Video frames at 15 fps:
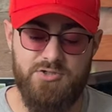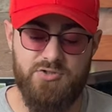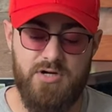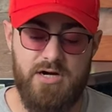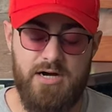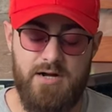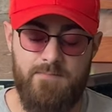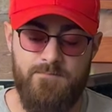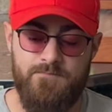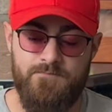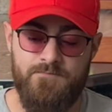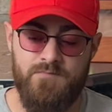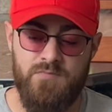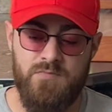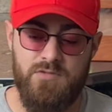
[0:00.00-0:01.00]
draw.
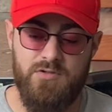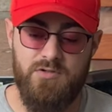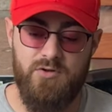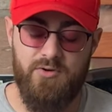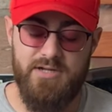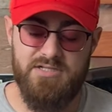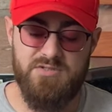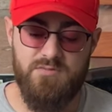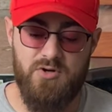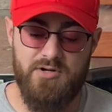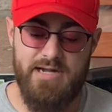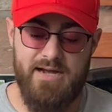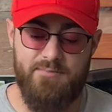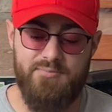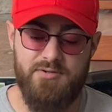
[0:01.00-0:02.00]
Great smoke
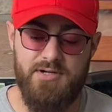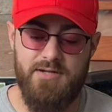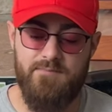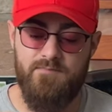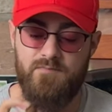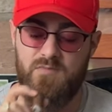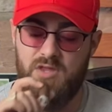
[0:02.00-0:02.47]
output.